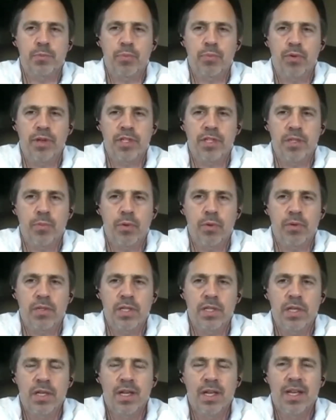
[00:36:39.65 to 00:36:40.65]
principles.
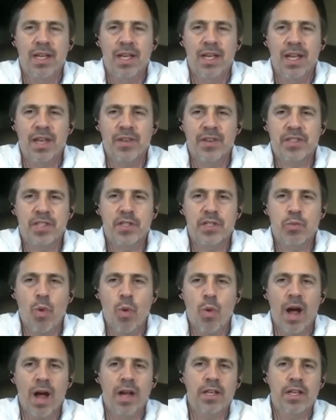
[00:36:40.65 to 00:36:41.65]
And this is
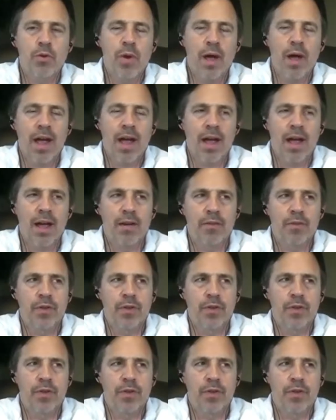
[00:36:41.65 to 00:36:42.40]
why you have